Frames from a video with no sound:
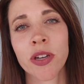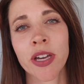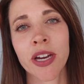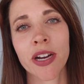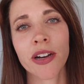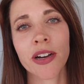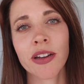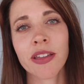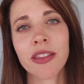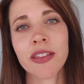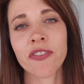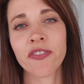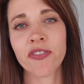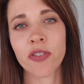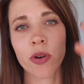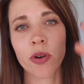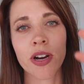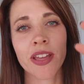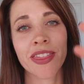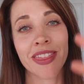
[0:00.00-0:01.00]
so here are the
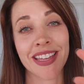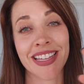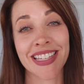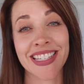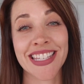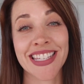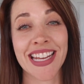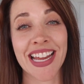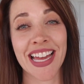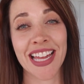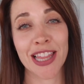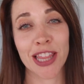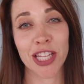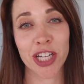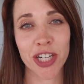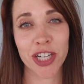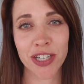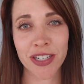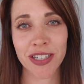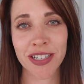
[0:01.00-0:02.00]
four things that I
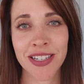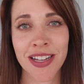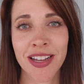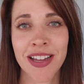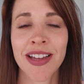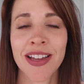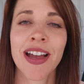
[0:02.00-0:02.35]
learned